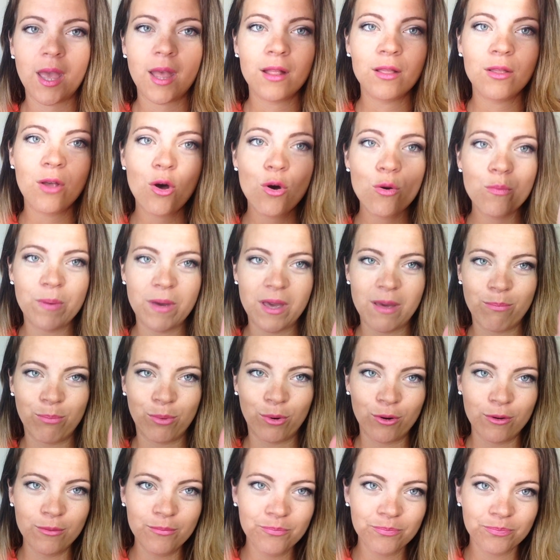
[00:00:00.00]
Hello
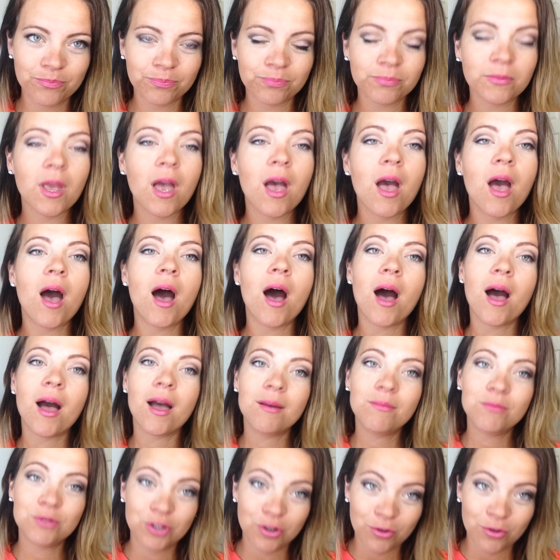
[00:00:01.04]
people. I'm